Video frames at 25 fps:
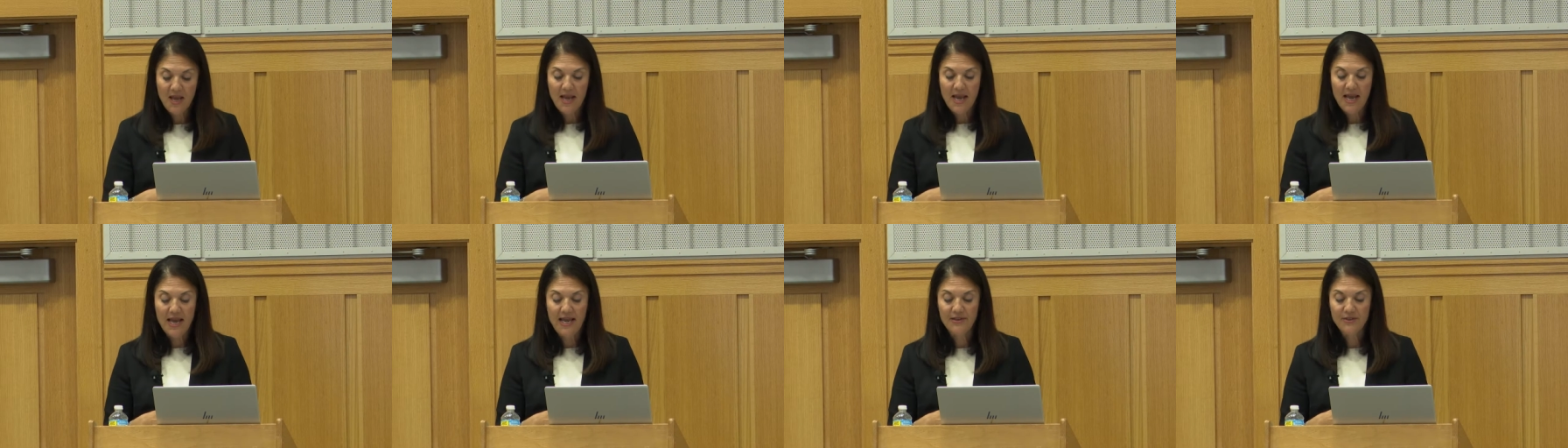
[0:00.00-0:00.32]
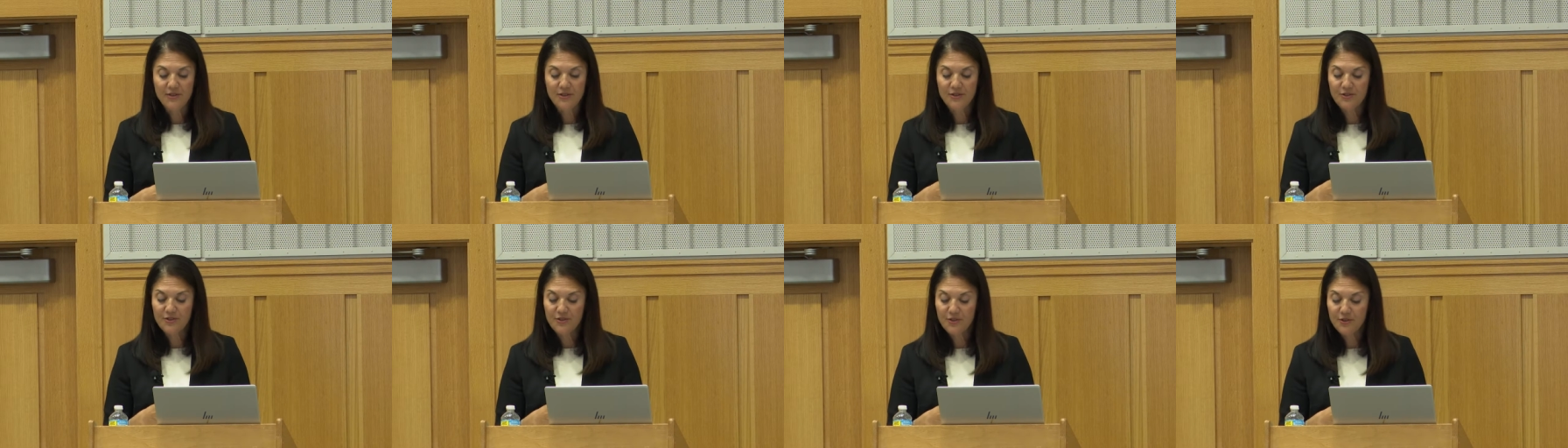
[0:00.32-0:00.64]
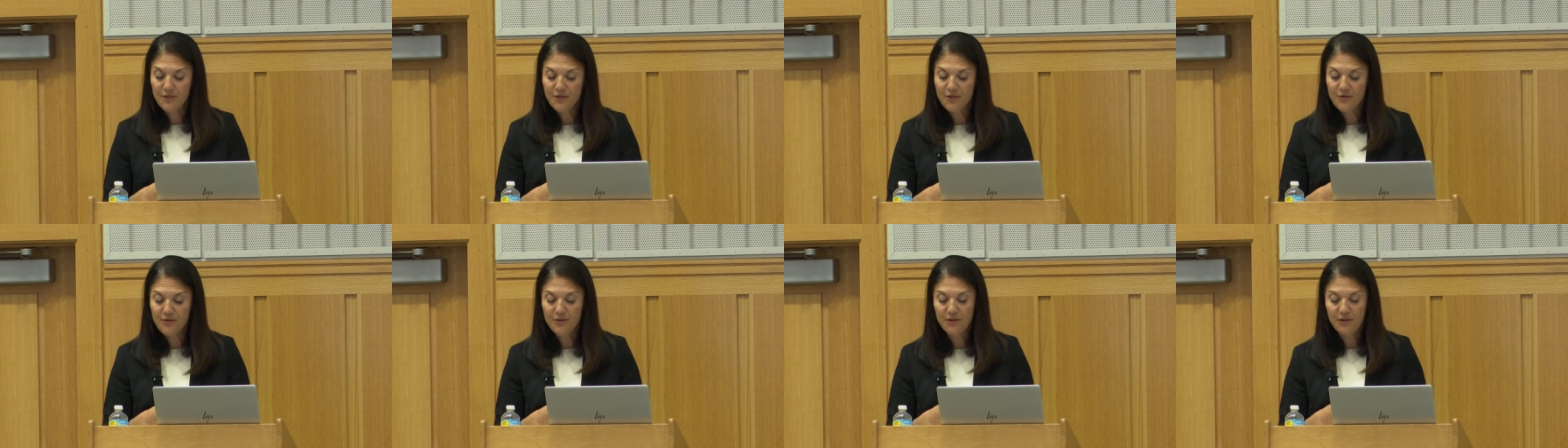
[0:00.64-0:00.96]
and
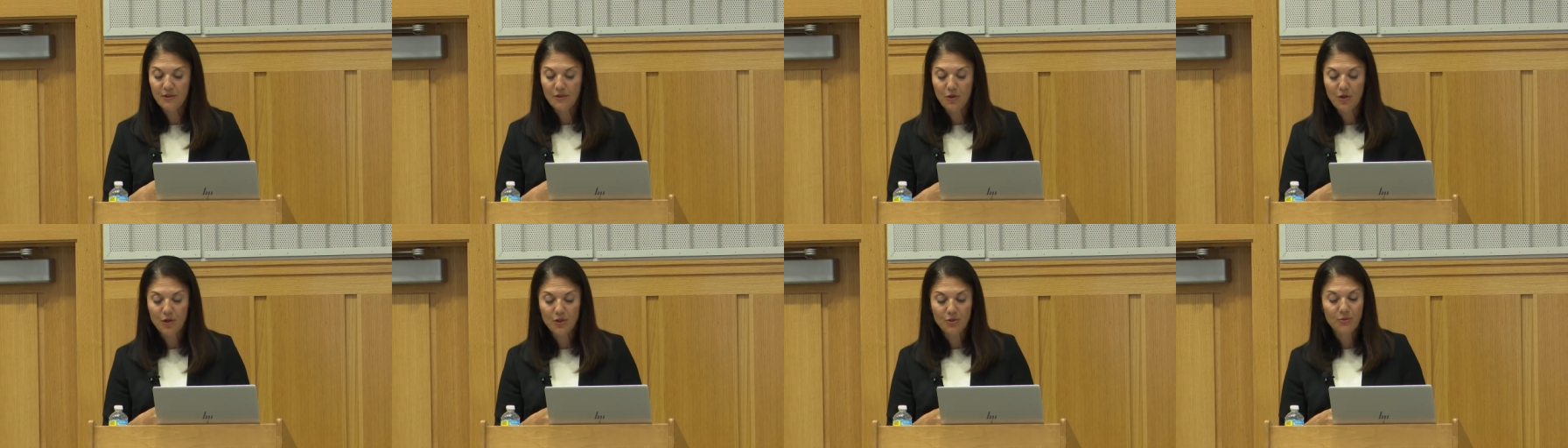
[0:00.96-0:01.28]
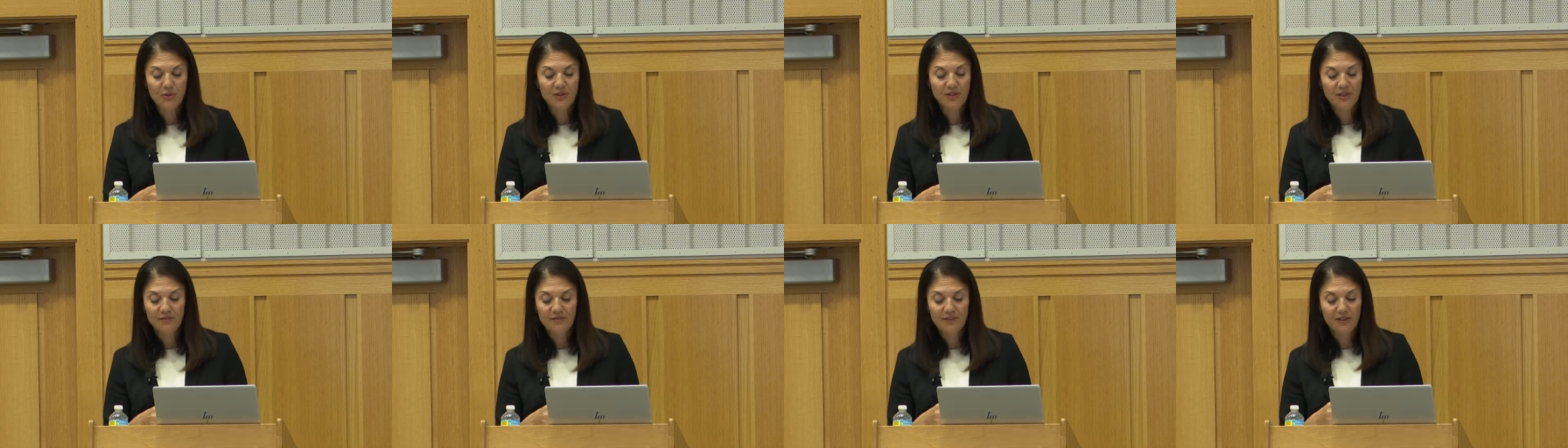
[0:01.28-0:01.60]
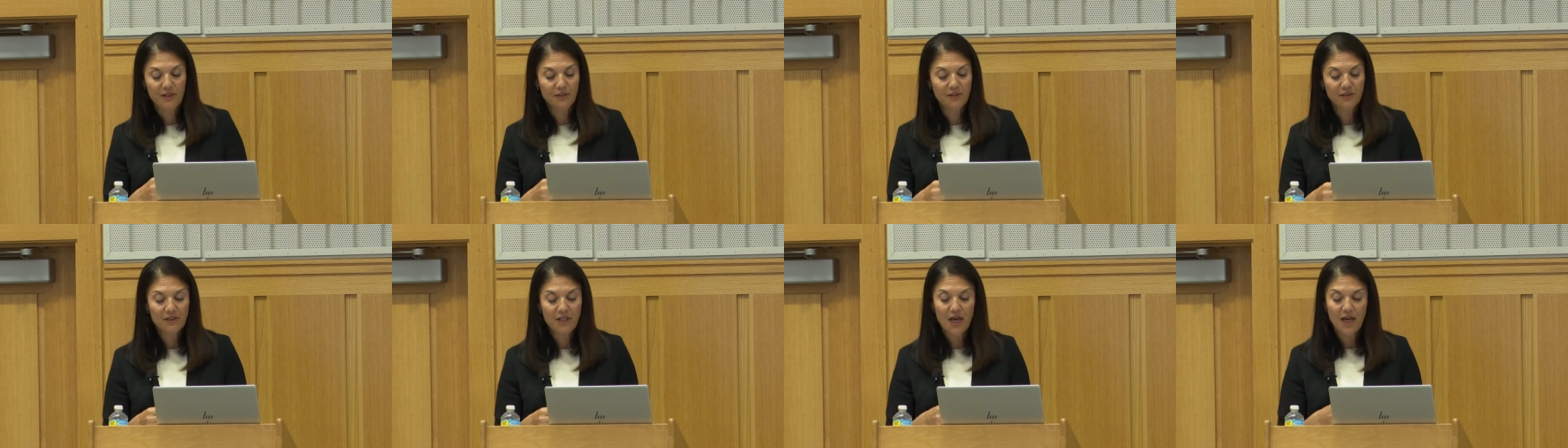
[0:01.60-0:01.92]
deter the laundering of
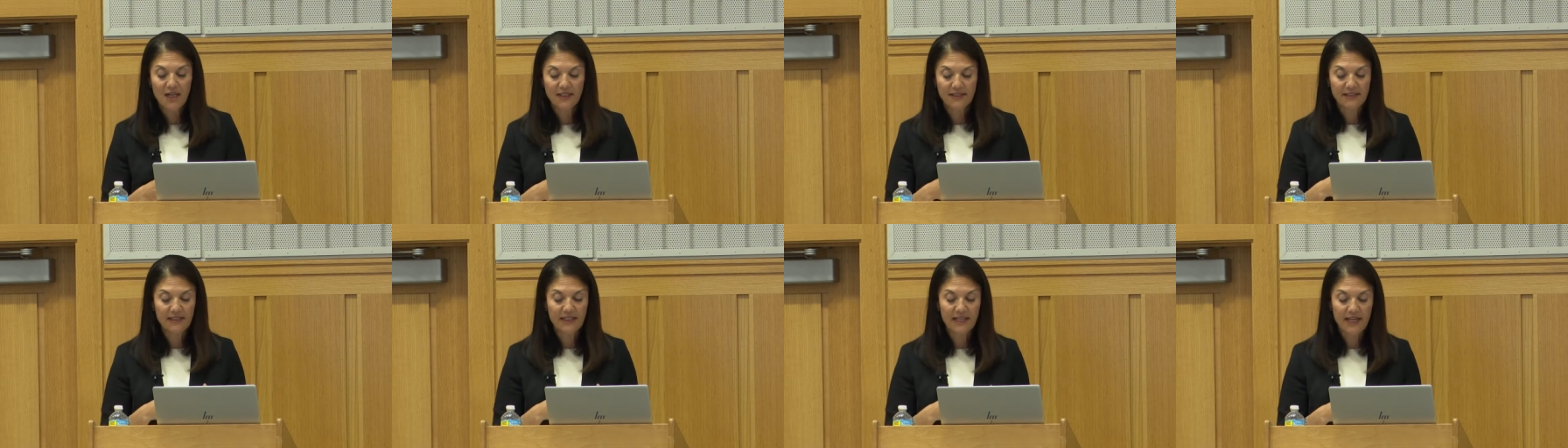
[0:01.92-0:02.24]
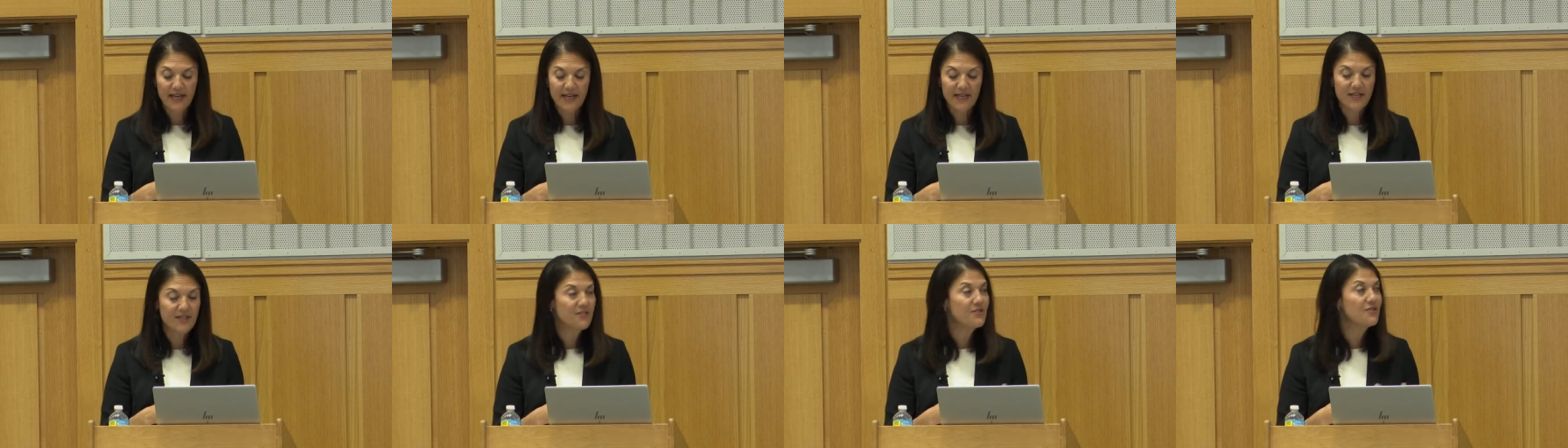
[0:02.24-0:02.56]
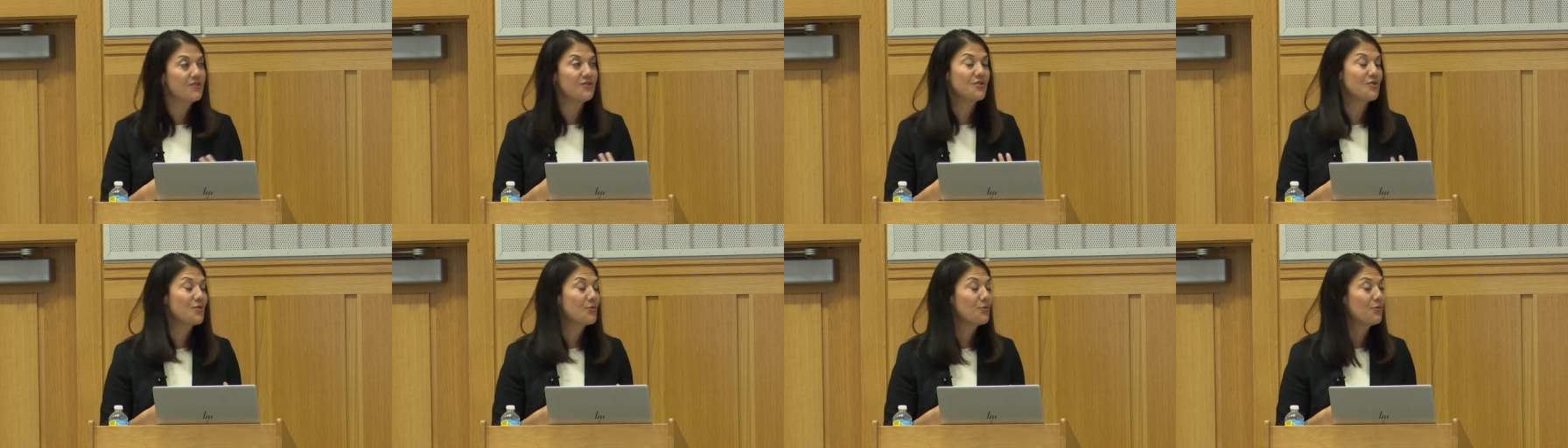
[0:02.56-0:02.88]
ill-gotten
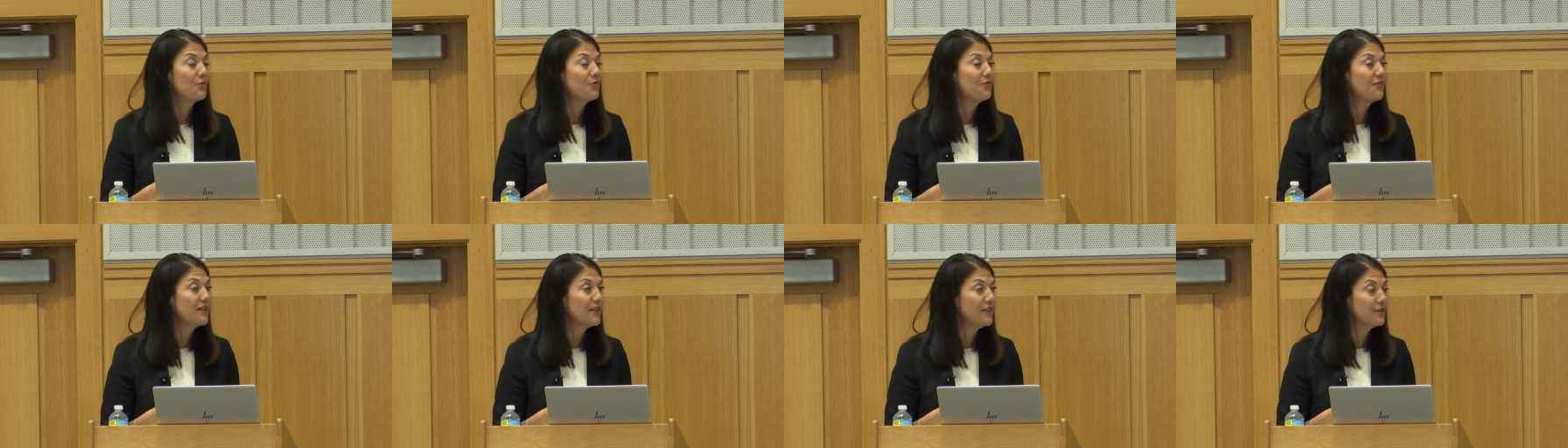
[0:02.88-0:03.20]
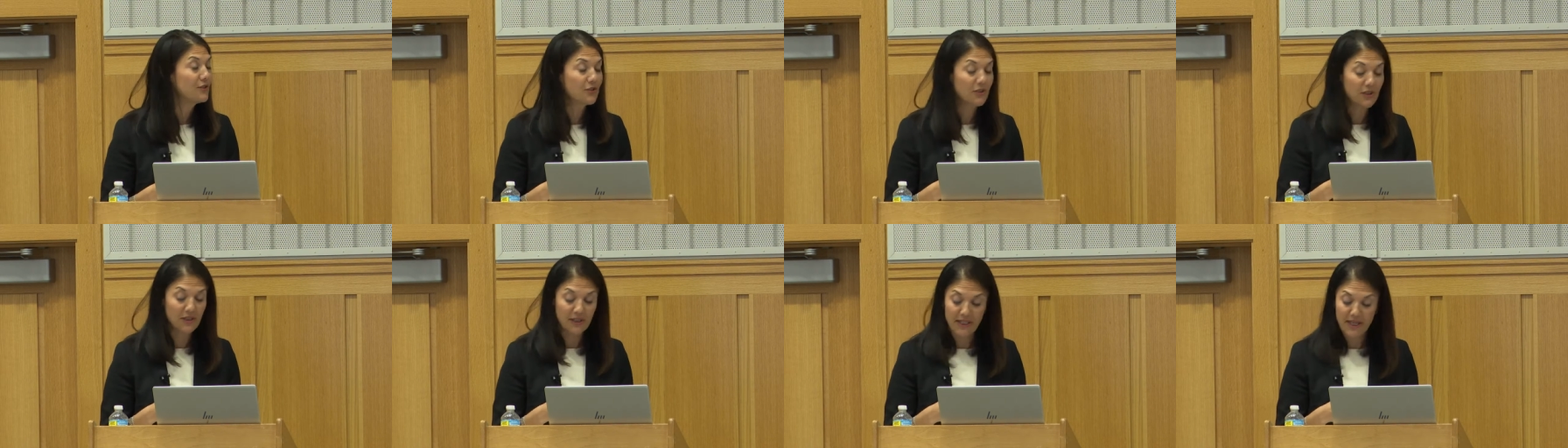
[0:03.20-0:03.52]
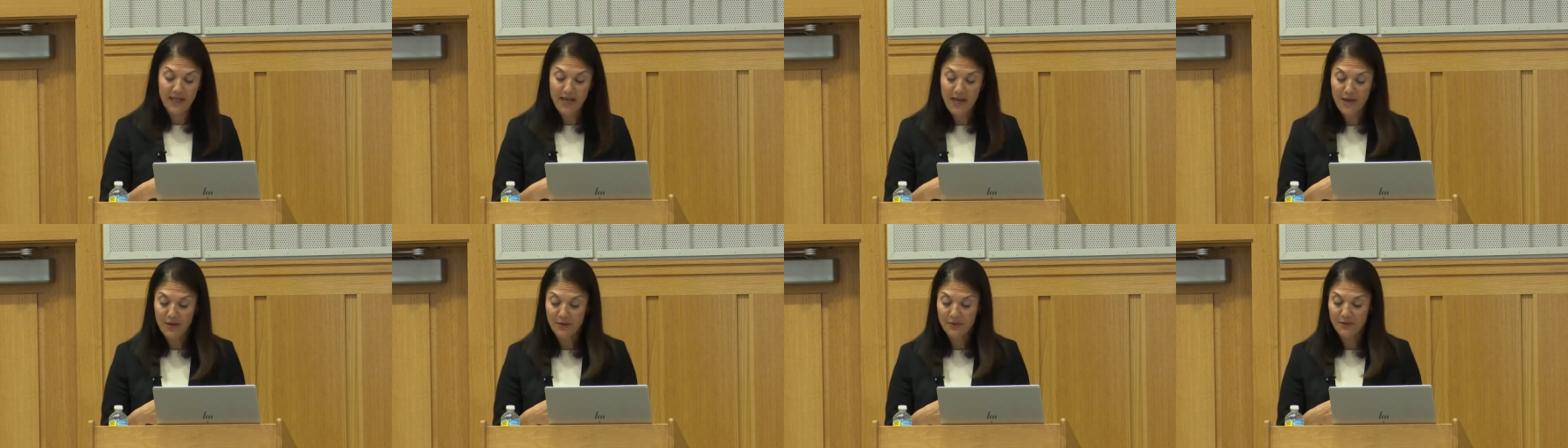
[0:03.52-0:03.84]
gains through financial
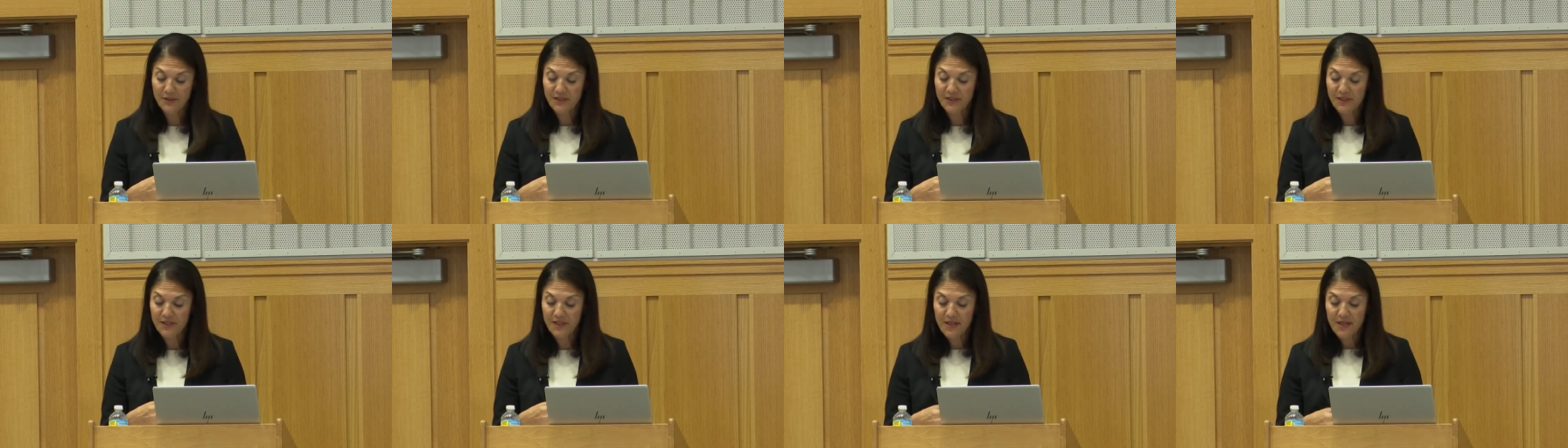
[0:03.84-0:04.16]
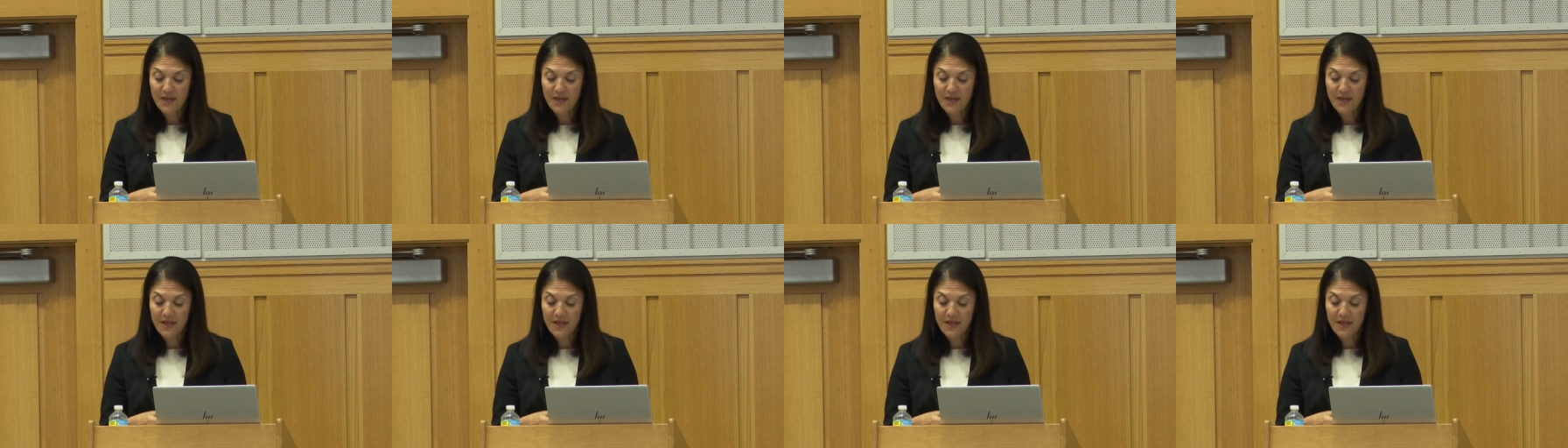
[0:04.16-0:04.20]
accounts